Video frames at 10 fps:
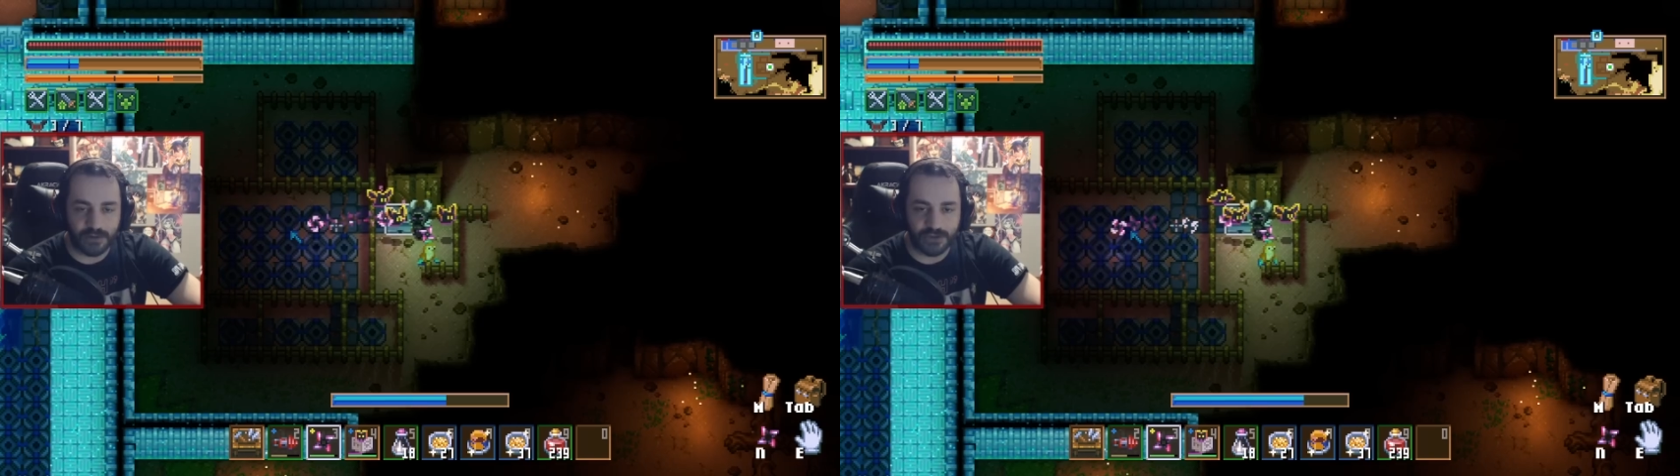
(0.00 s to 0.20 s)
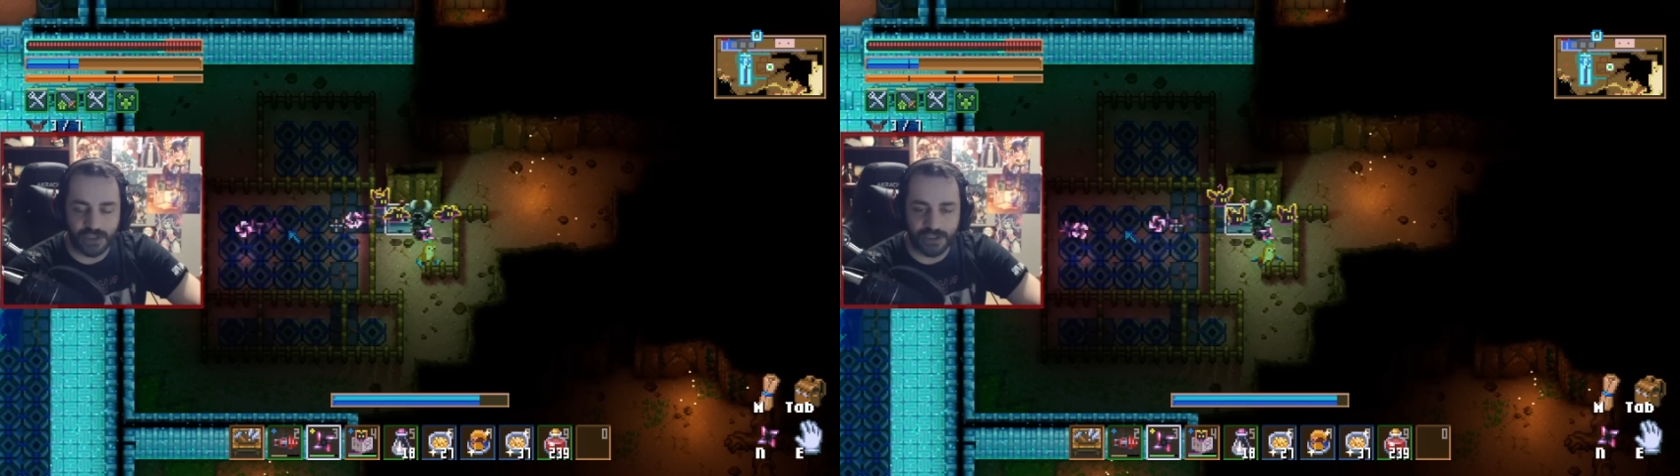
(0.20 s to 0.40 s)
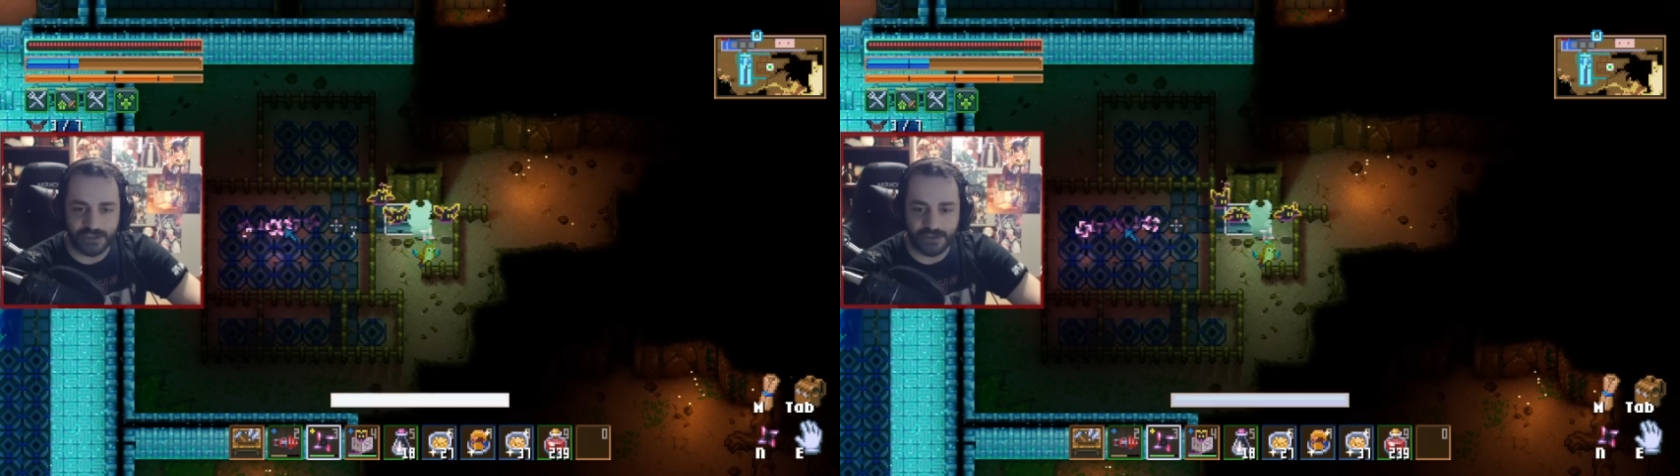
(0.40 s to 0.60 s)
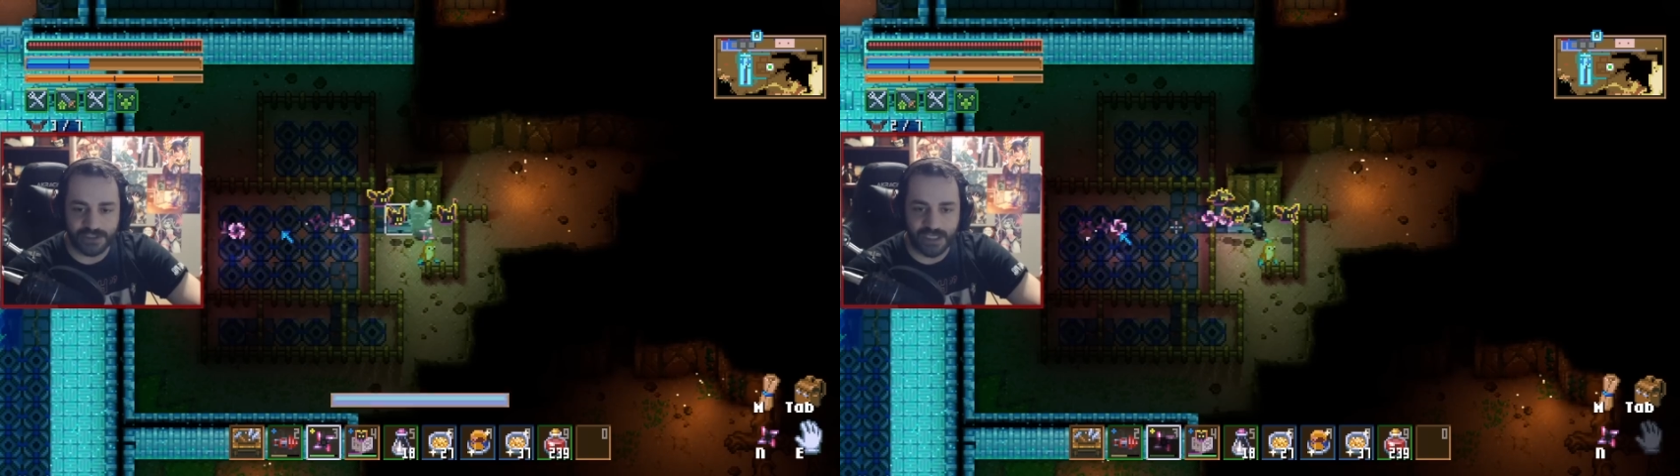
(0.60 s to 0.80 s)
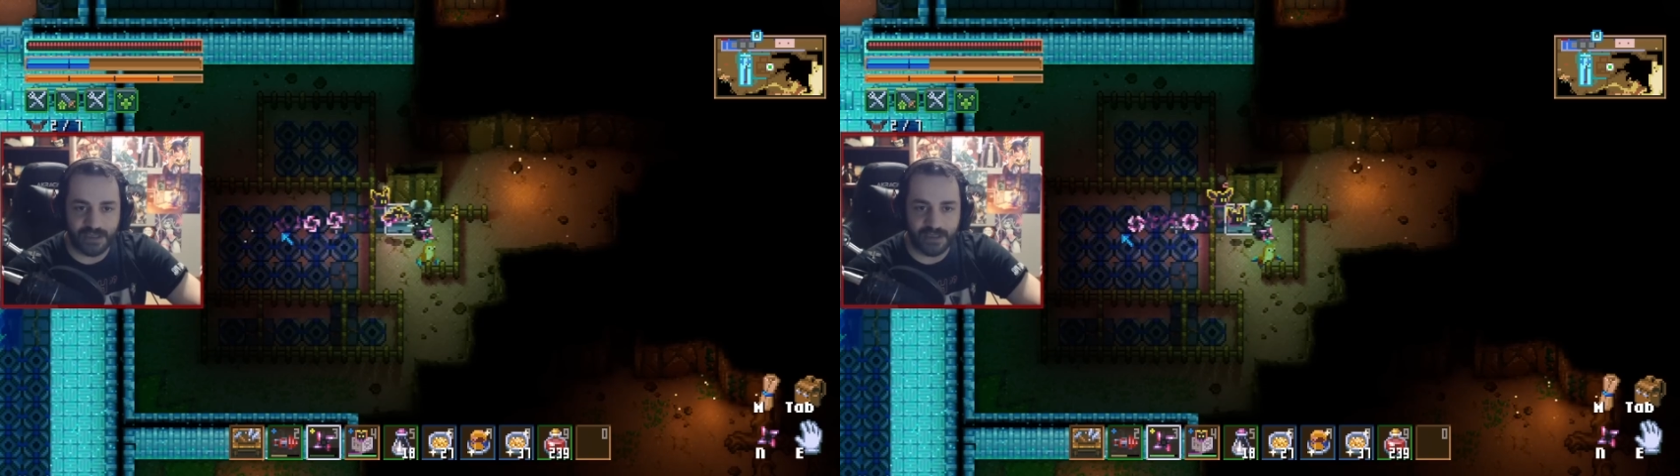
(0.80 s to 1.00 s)
charging your
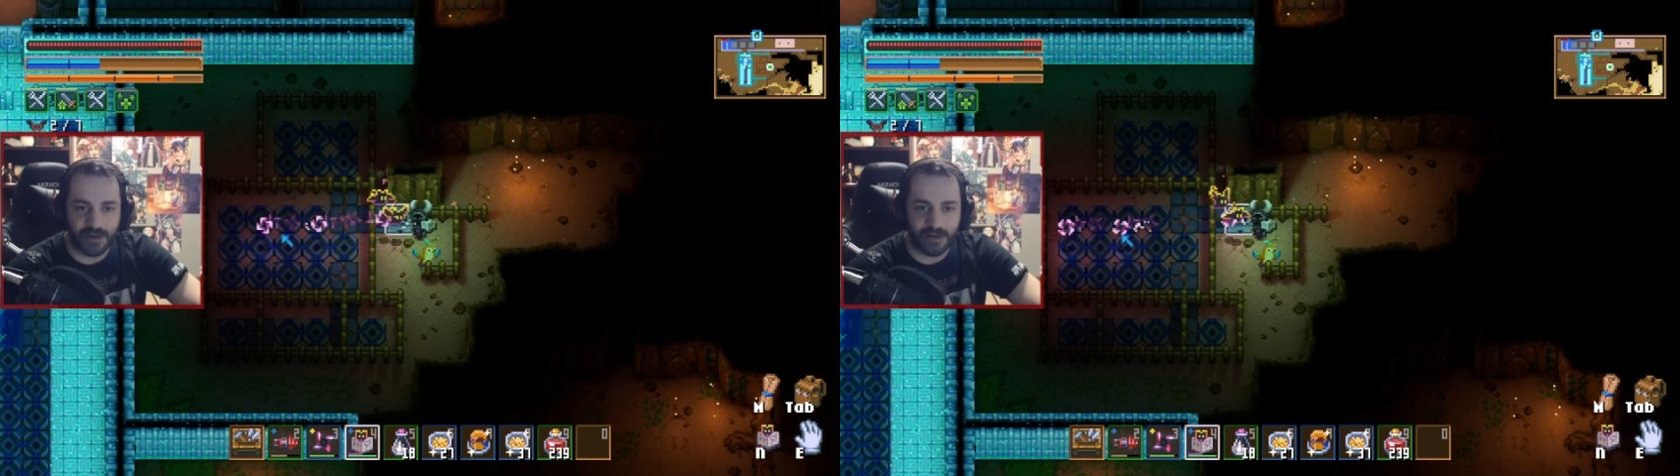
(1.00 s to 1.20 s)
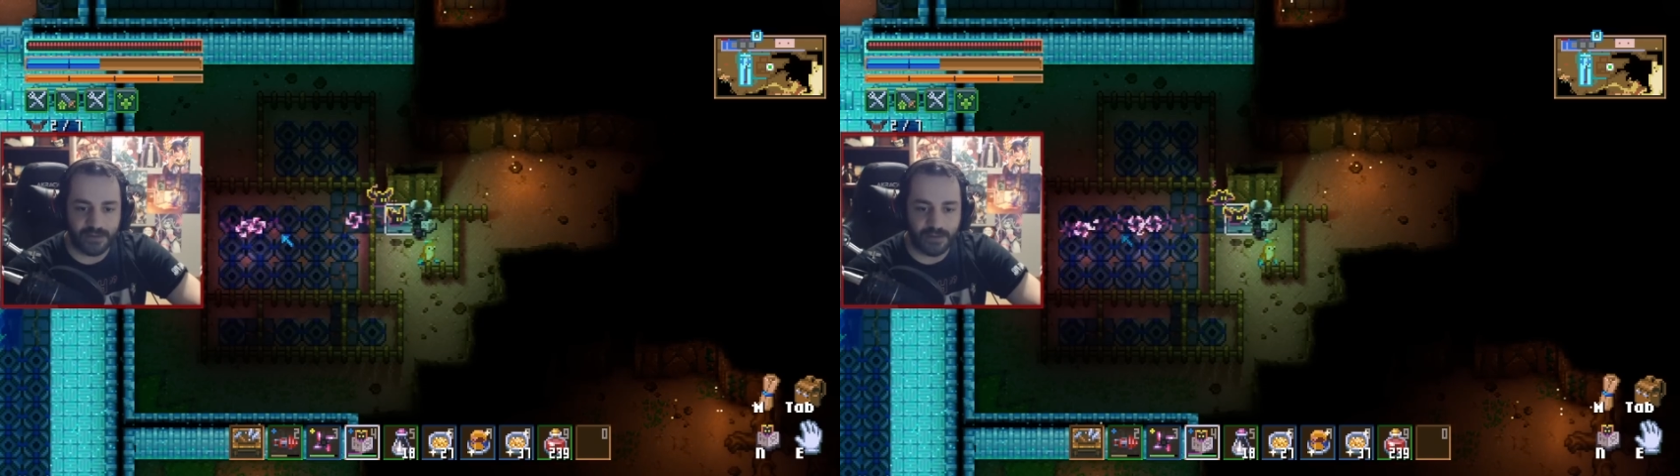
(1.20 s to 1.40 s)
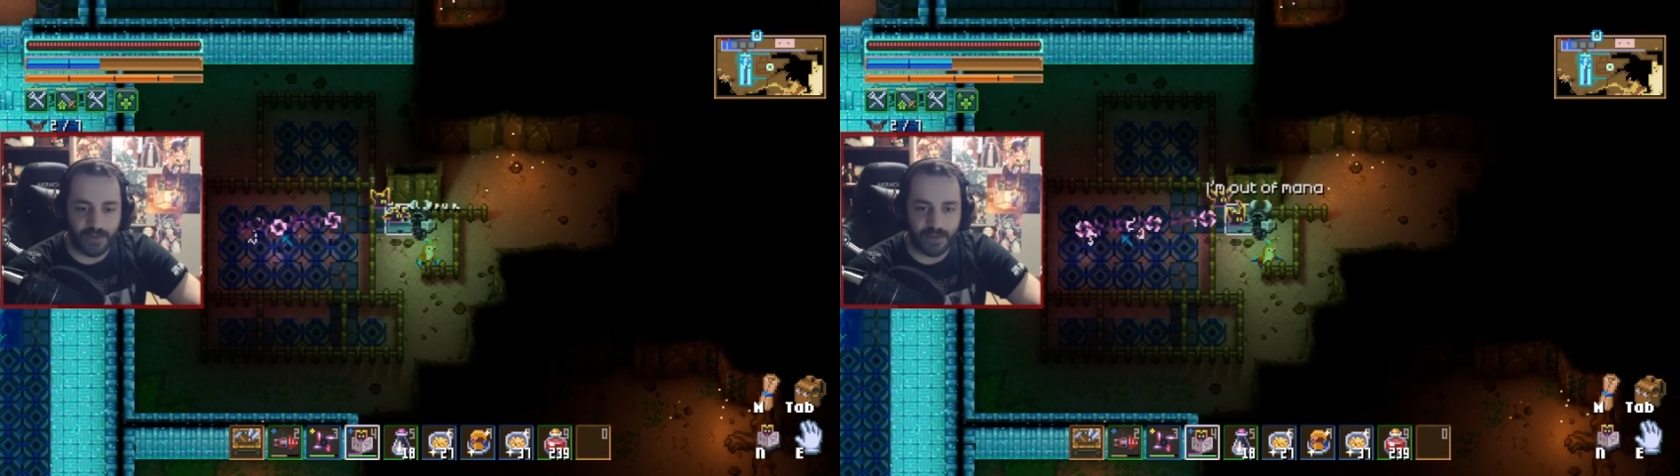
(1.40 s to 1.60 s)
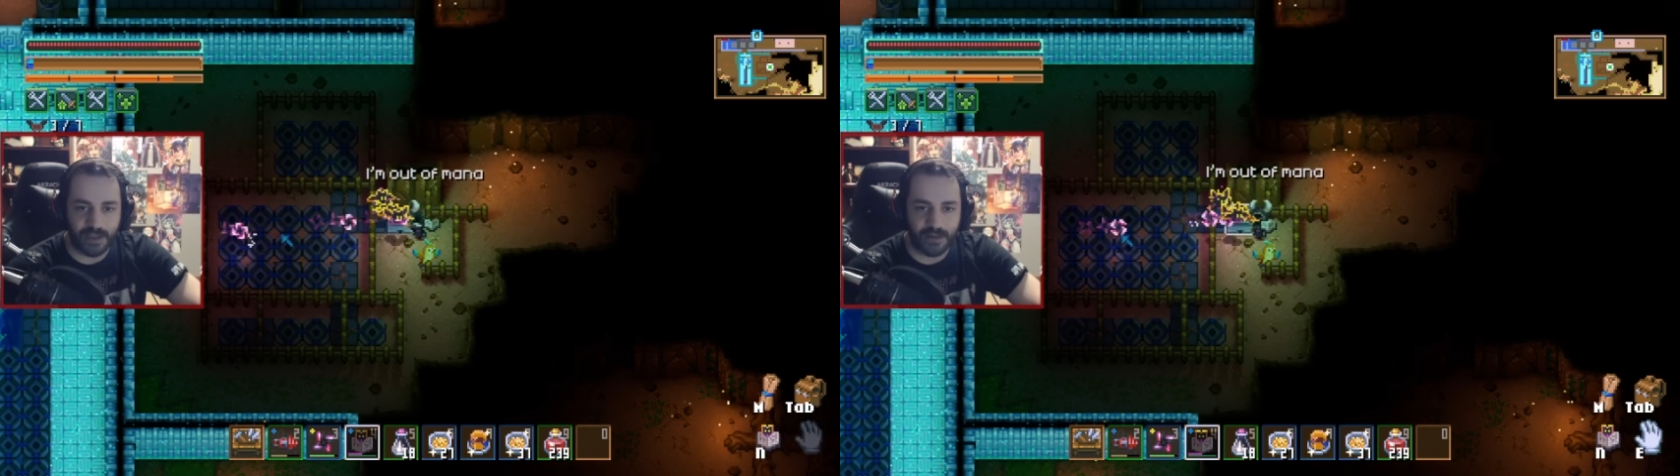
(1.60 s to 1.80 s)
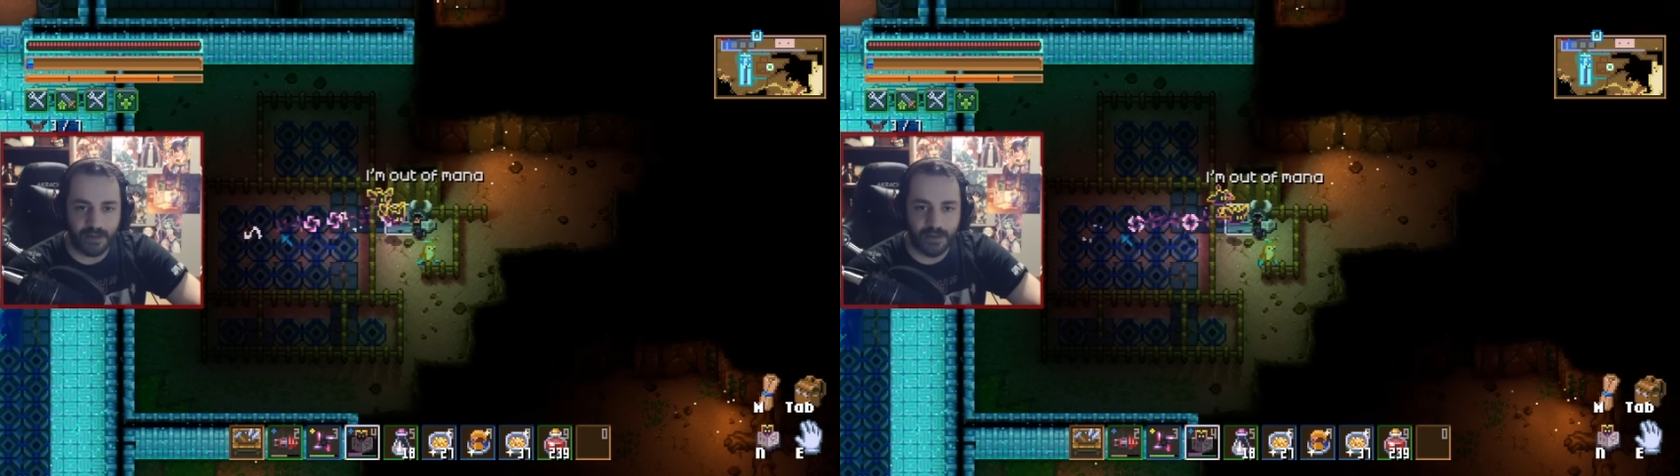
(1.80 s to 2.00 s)
secondary, throwing
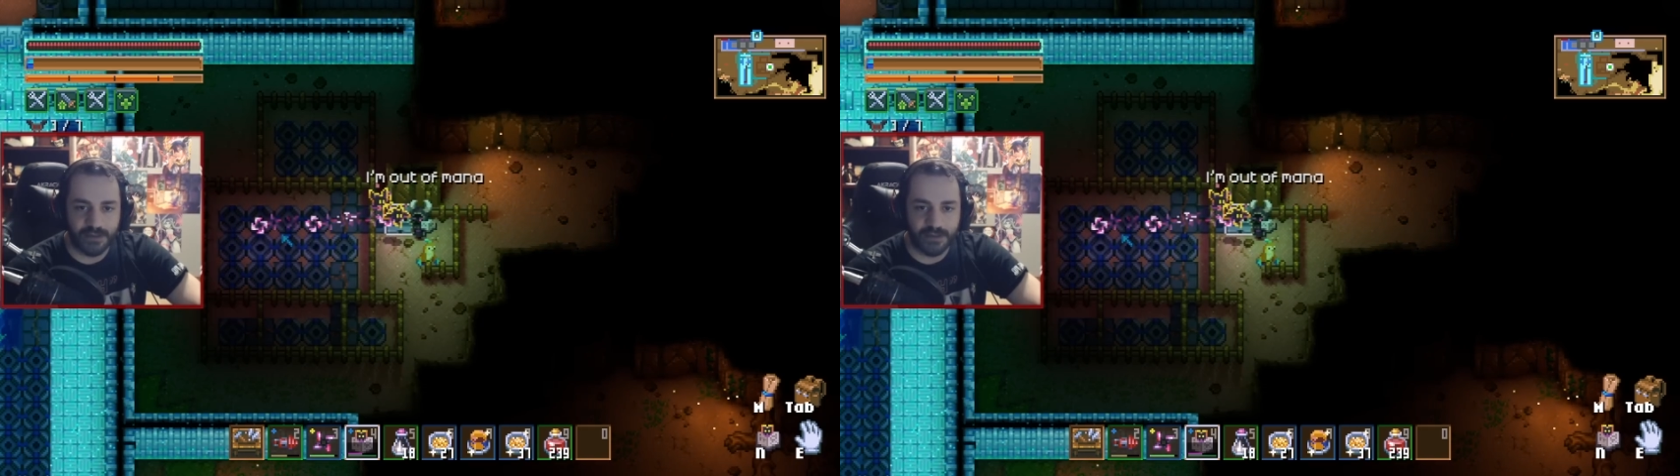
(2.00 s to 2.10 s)
it,